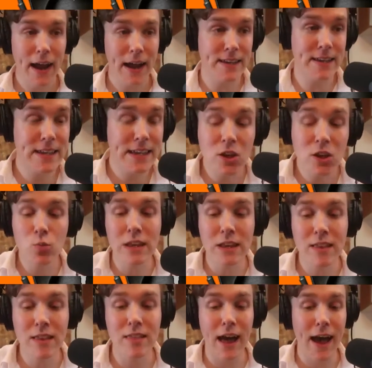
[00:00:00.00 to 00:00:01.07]
And since we
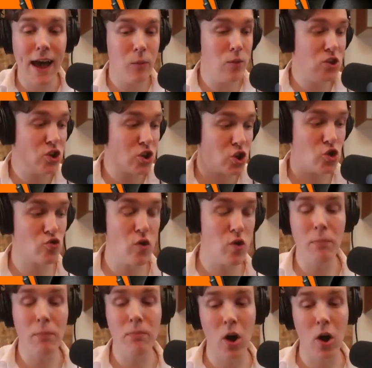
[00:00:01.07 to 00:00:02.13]
did that and we just
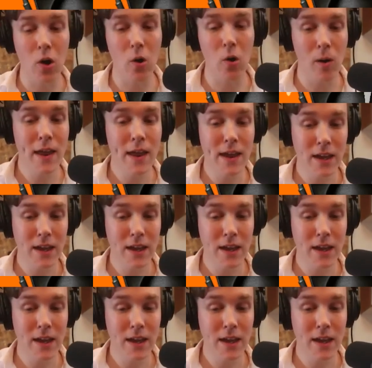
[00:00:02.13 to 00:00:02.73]
dropped the whole,